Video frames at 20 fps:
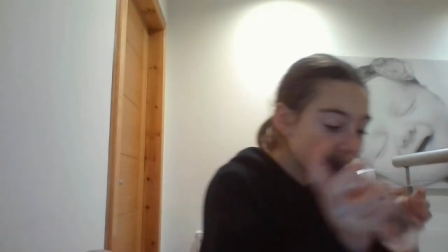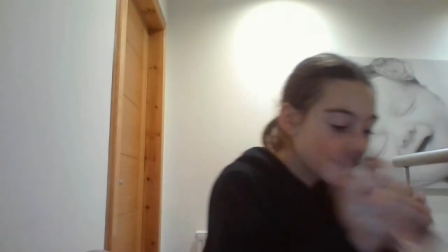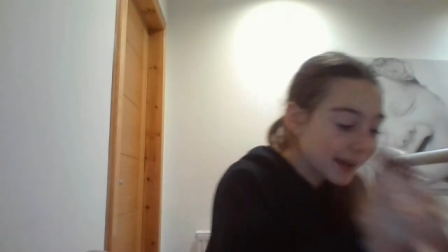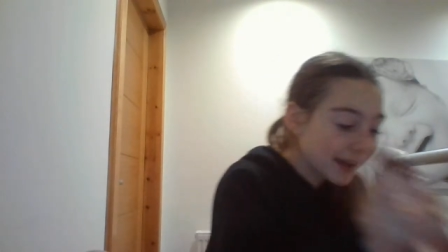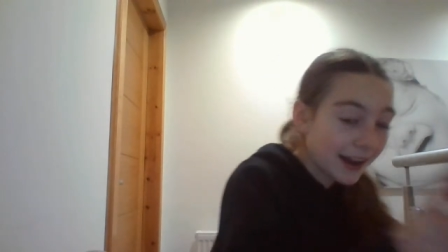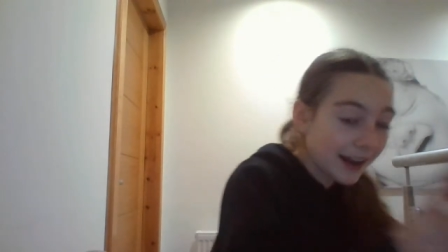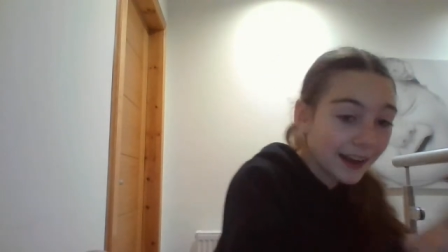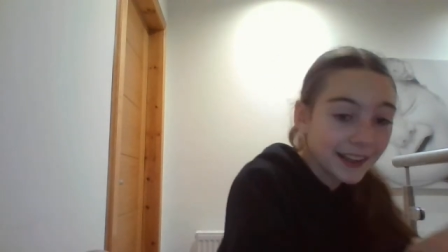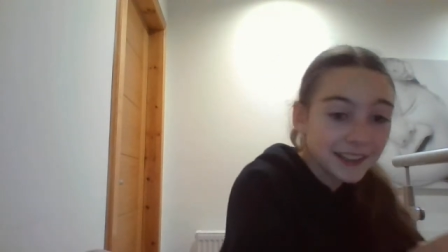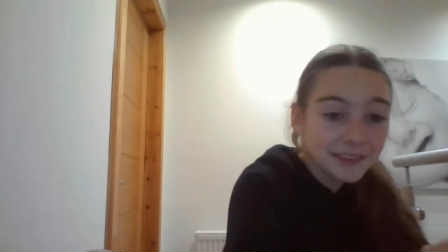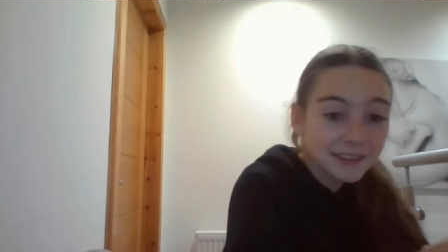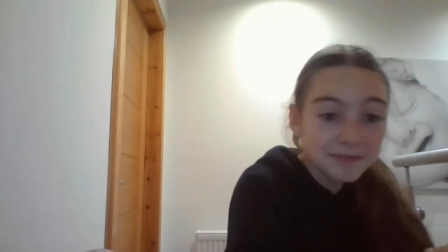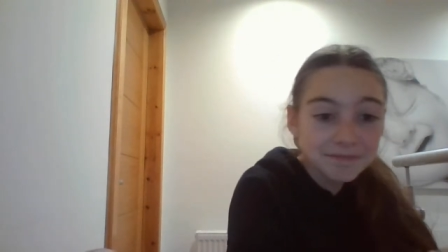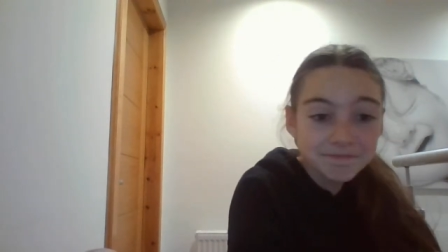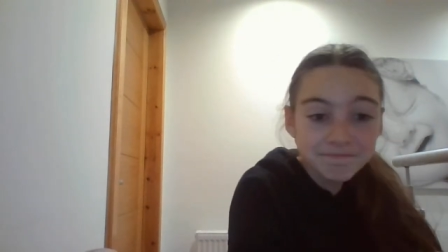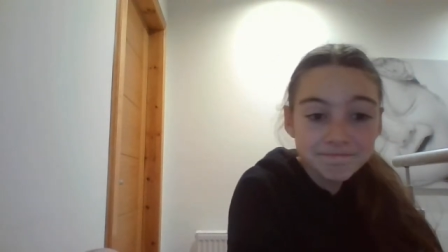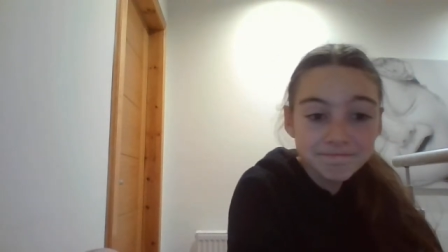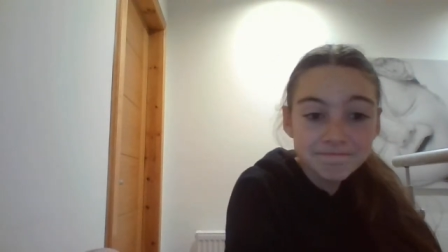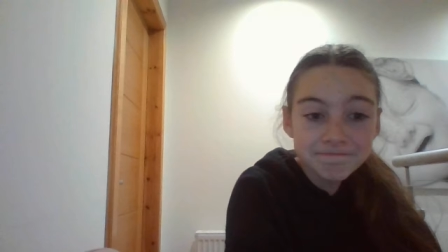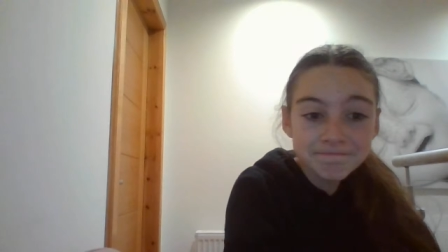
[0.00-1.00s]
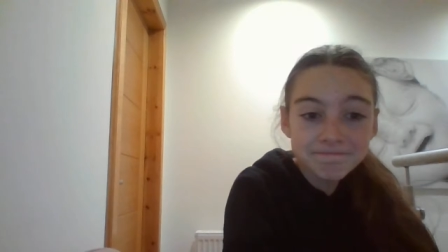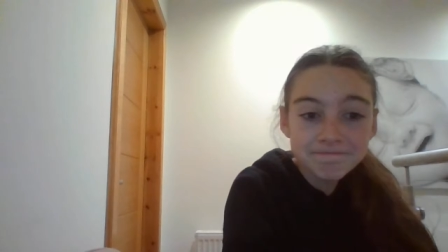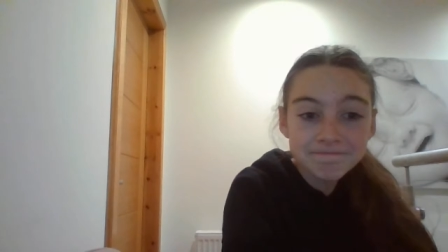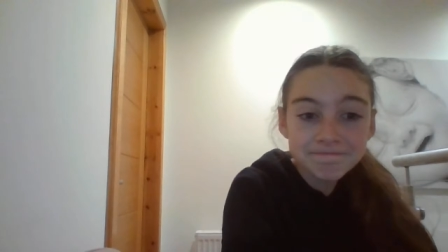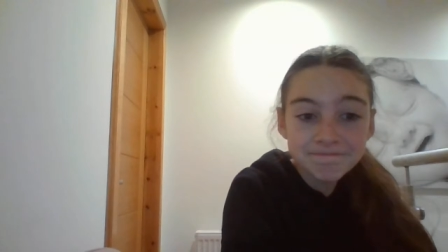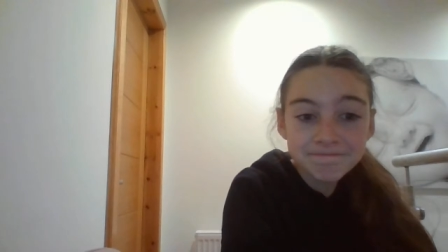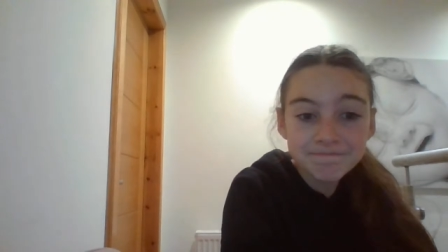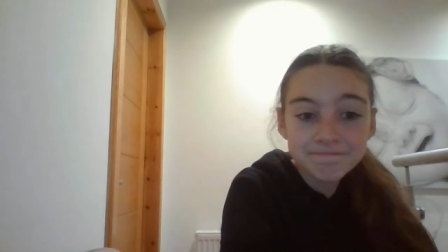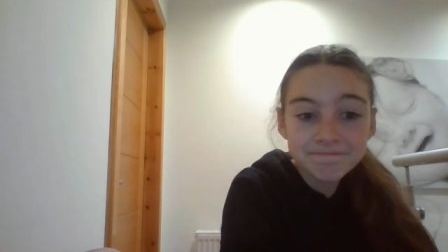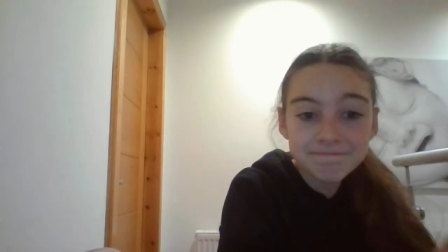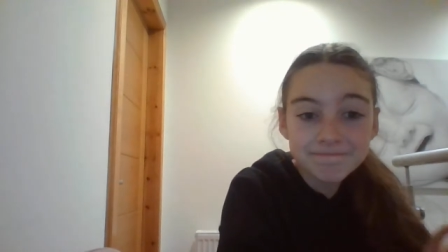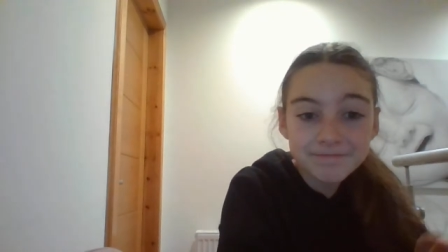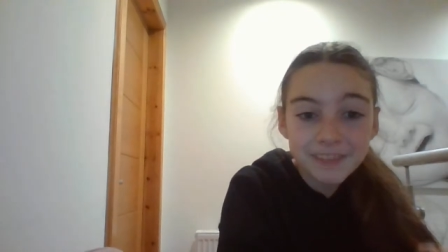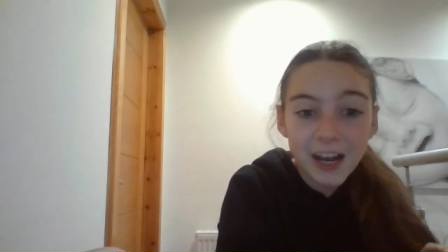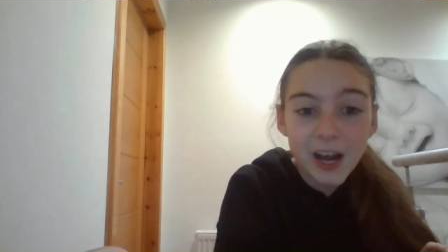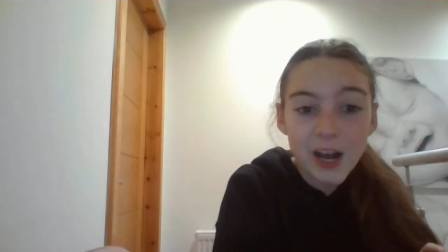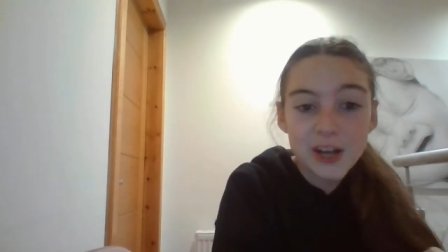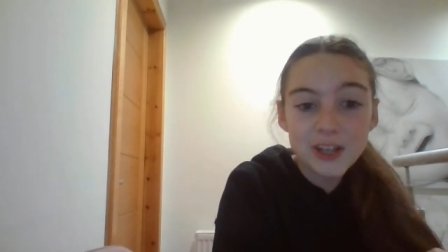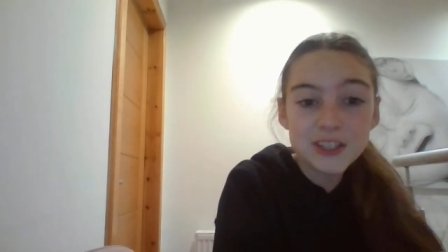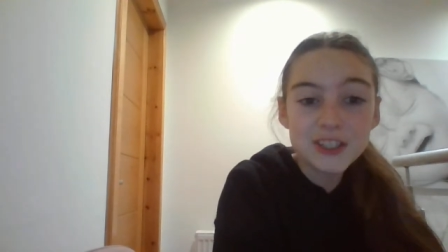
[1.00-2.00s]
my eye.
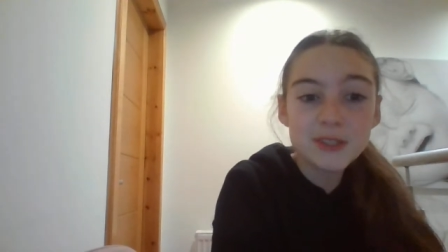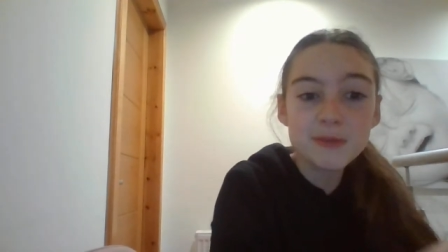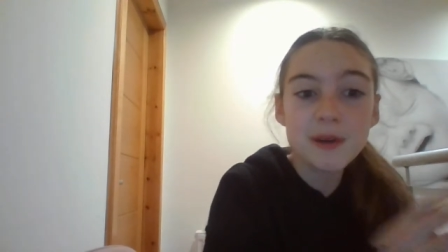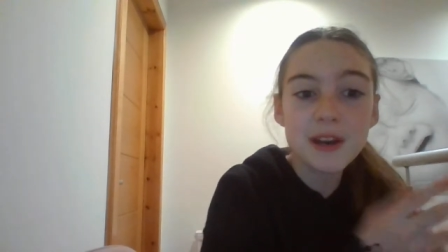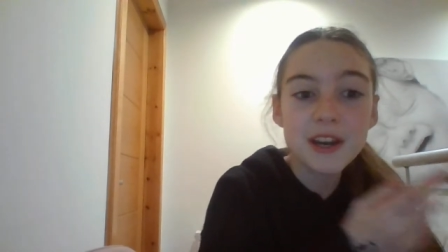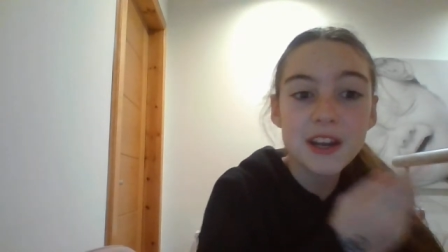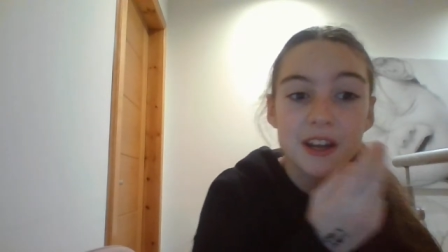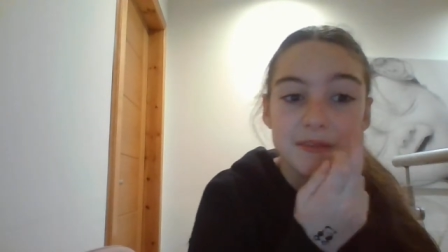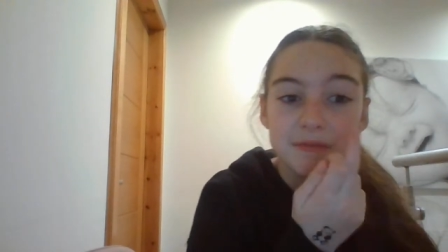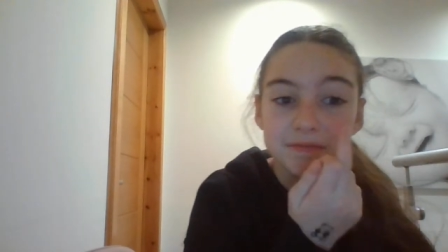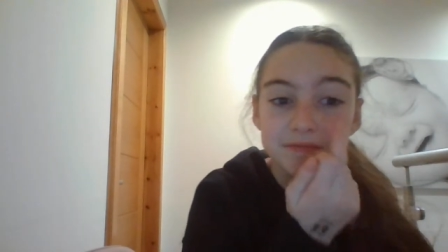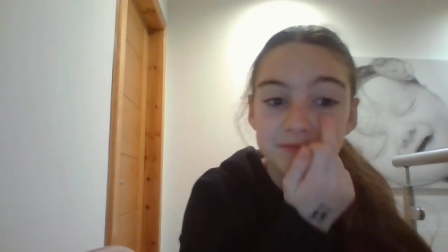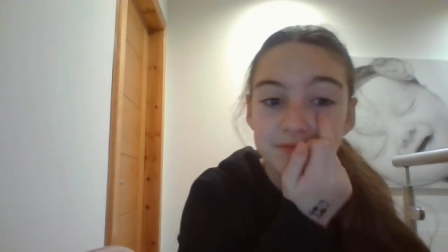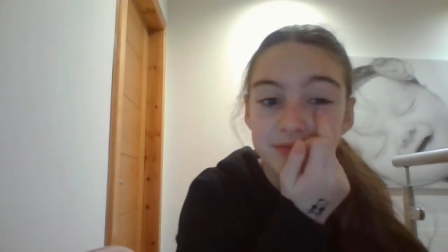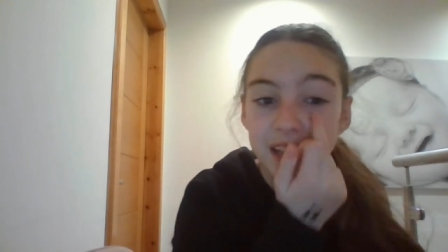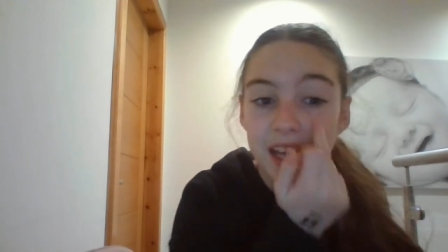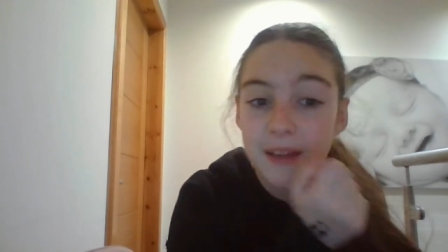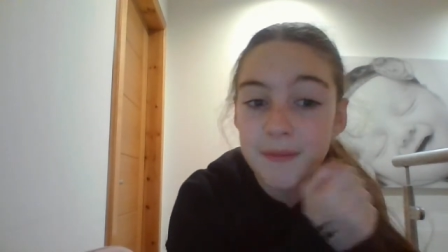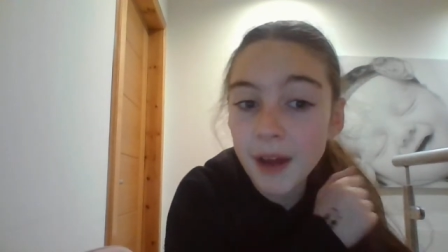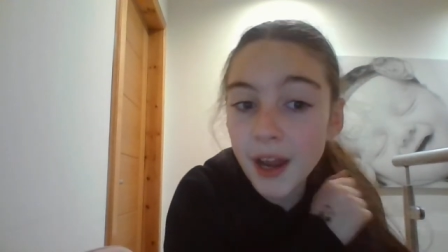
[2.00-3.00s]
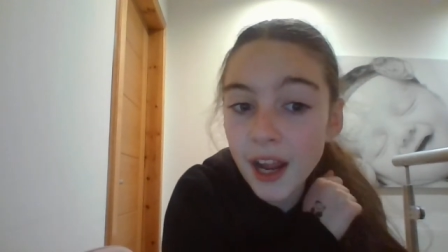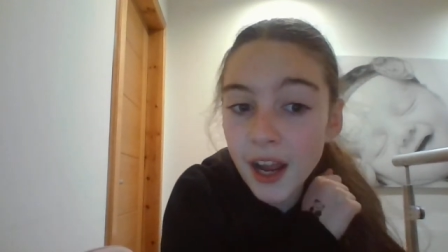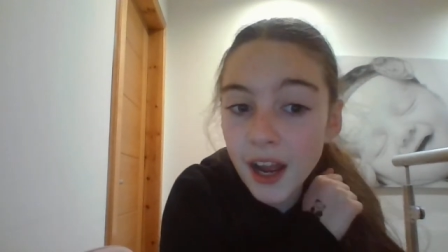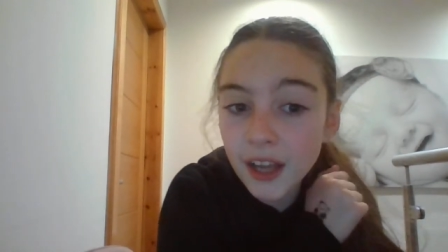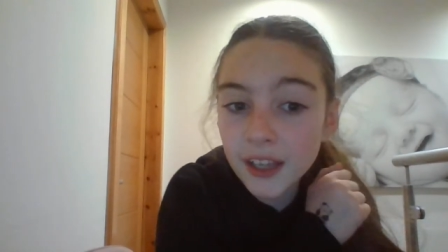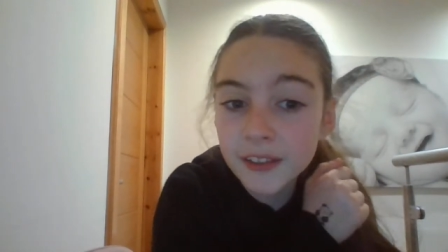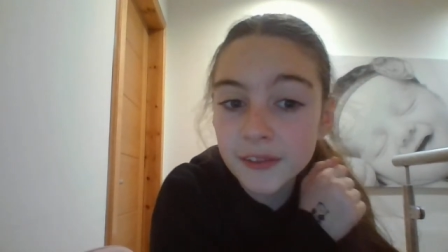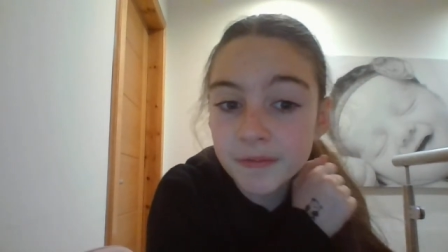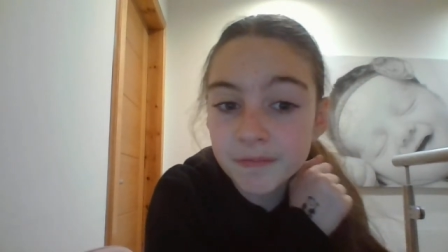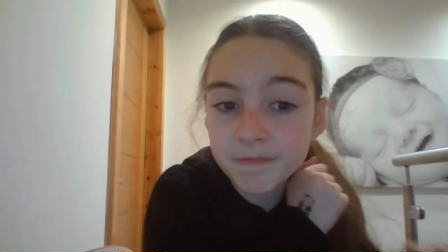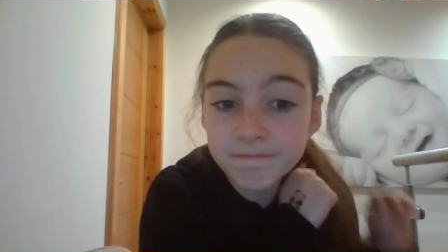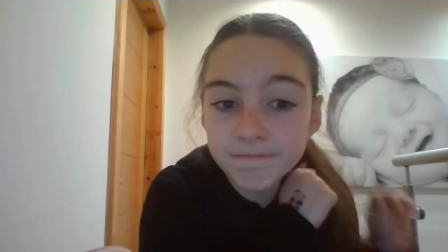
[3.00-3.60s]
I just sprayed it in my eye.